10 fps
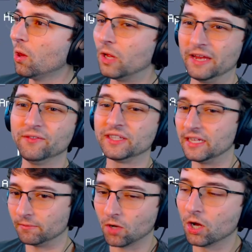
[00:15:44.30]

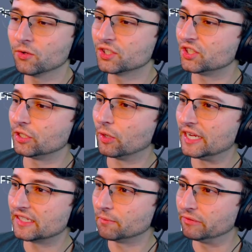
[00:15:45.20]
everything, all the
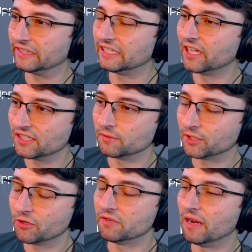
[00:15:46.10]
GUI is completely custom
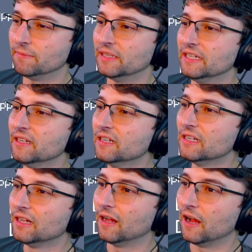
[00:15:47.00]
coded by me.
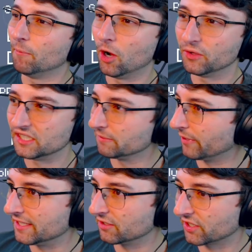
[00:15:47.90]
All these
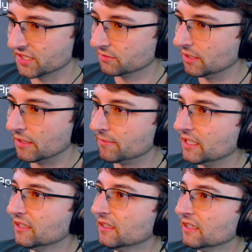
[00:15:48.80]
sprites are custom made by
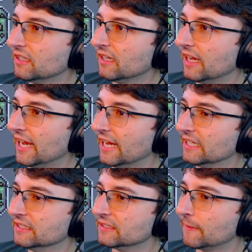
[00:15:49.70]
me,
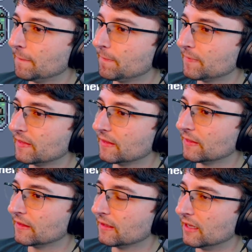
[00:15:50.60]
and
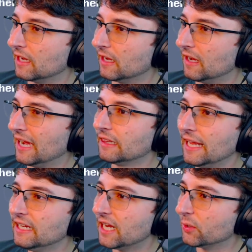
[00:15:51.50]
I
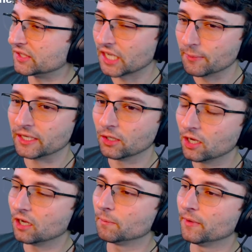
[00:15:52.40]
like how it's coming
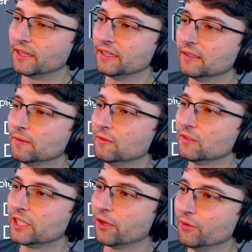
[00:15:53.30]
along, but
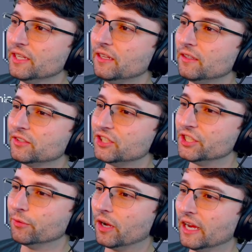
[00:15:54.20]
coding
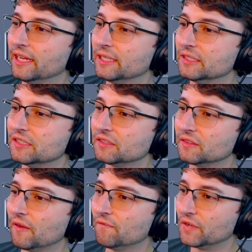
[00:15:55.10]
GUI is
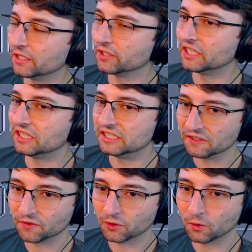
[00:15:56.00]
very
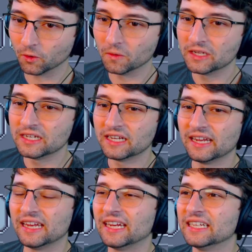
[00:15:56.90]
difficult.
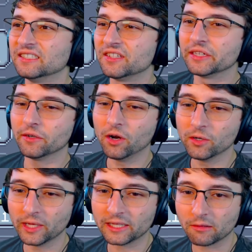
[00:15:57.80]
And there are
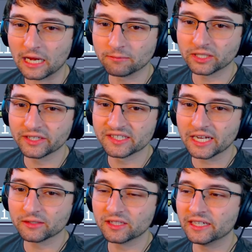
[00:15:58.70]
like libraries
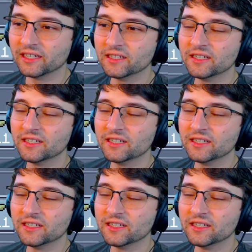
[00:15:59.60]
out there